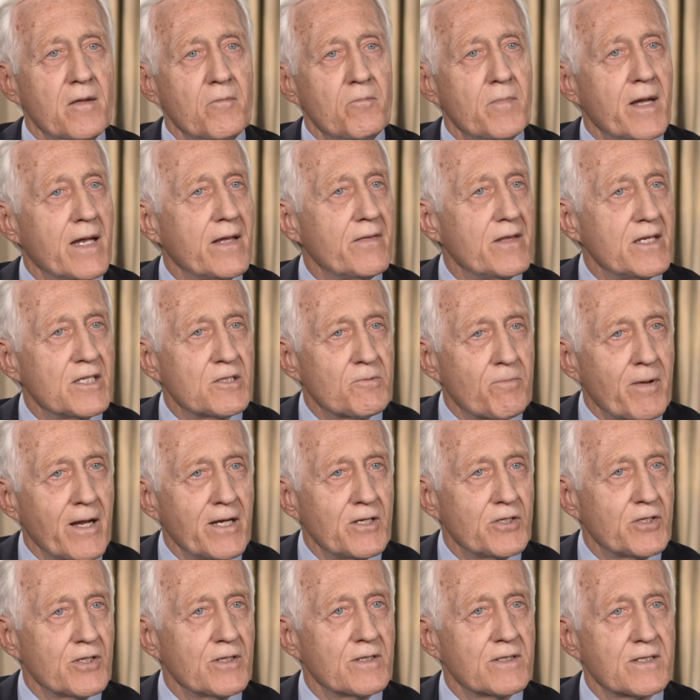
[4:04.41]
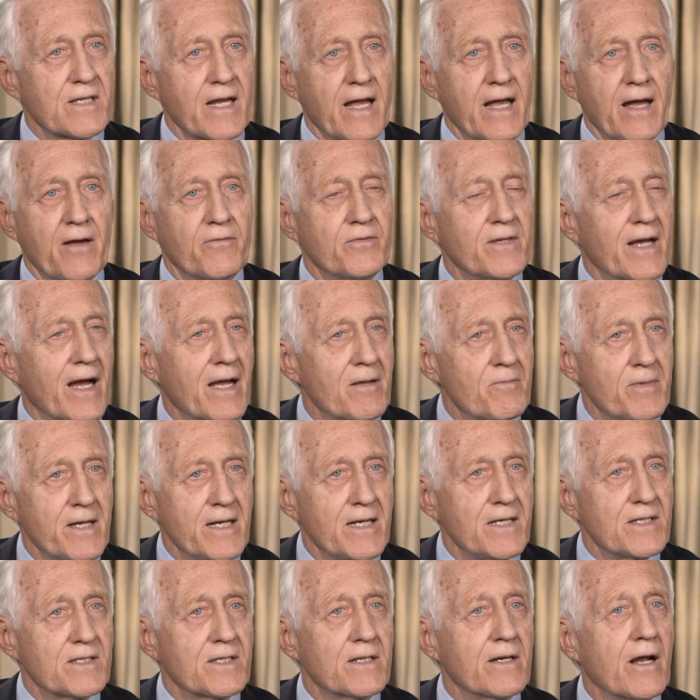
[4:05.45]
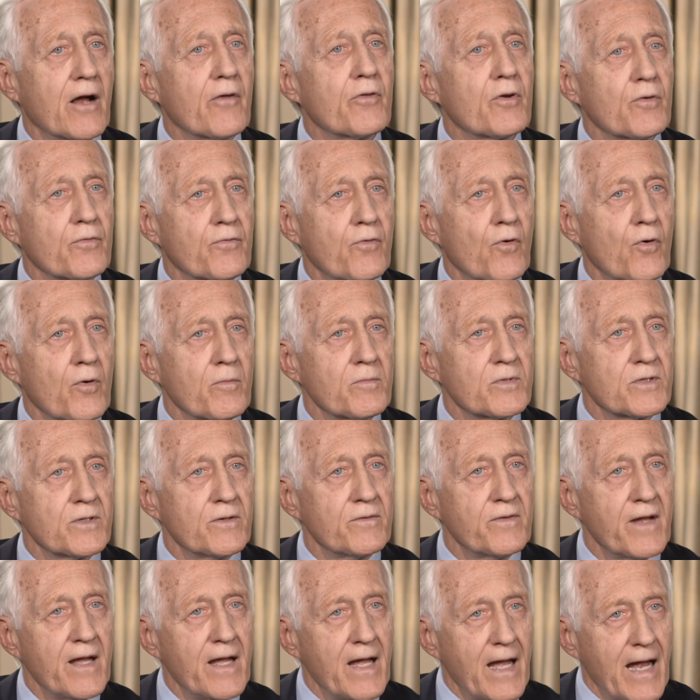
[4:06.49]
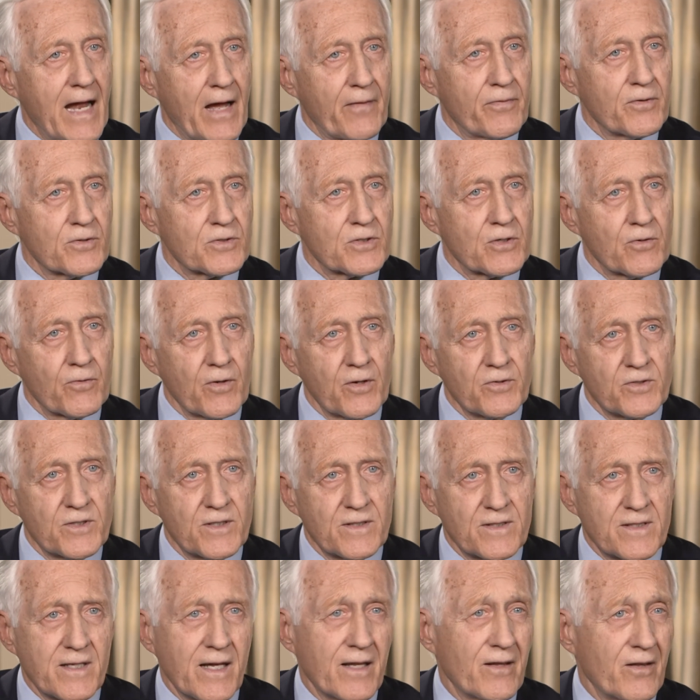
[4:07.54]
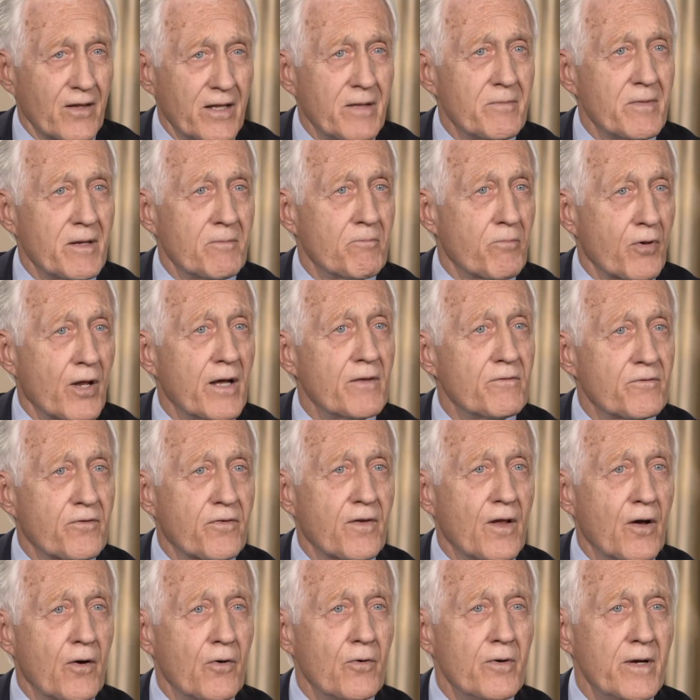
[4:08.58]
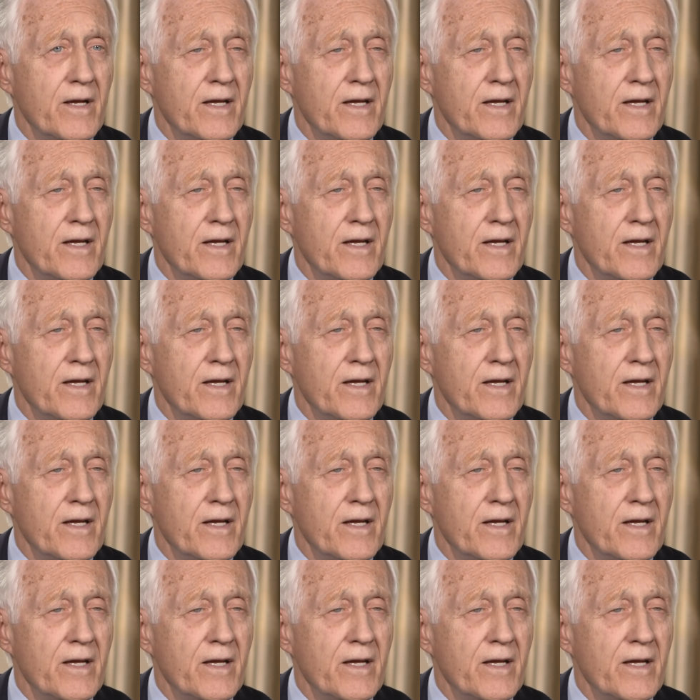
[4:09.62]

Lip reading: many of these patients have diabetes and other forms of atherosclerosis that limit blood flow.